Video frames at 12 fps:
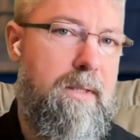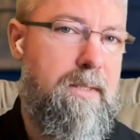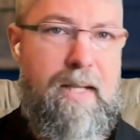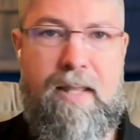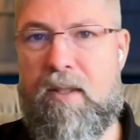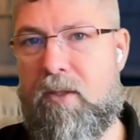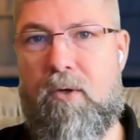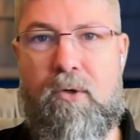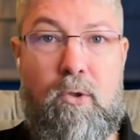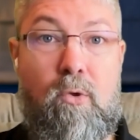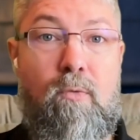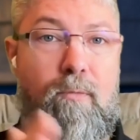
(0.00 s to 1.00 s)
that say that they're
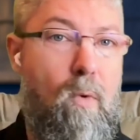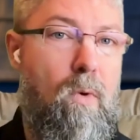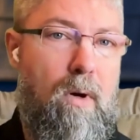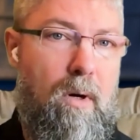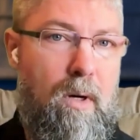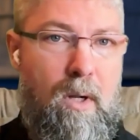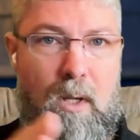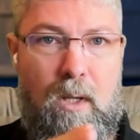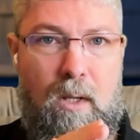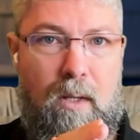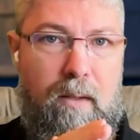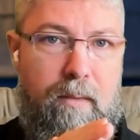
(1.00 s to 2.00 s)
due for
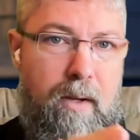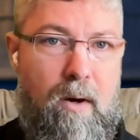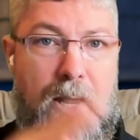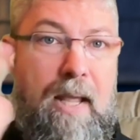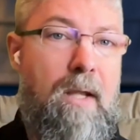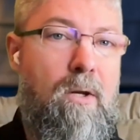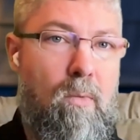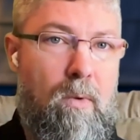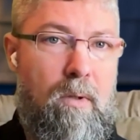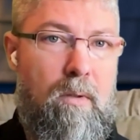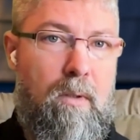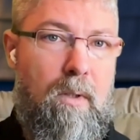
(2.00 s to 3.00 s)
their
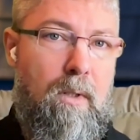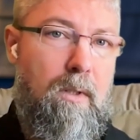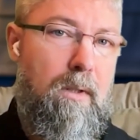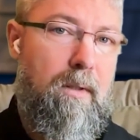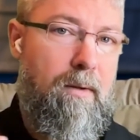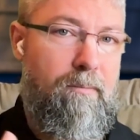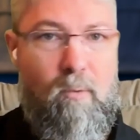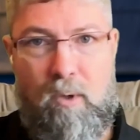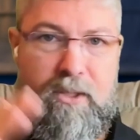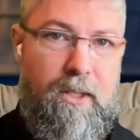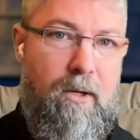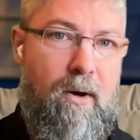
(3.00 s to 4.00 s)
annual.
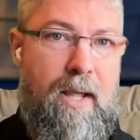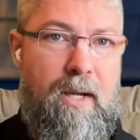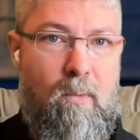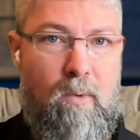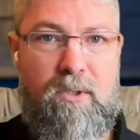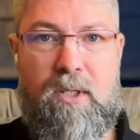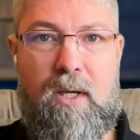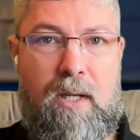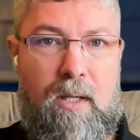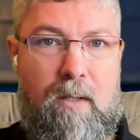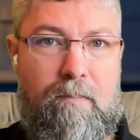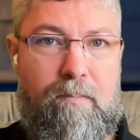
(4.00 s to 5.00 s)
Unfortunately, their annual is going
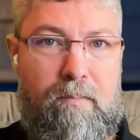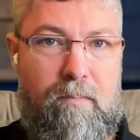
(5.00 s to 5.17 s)
to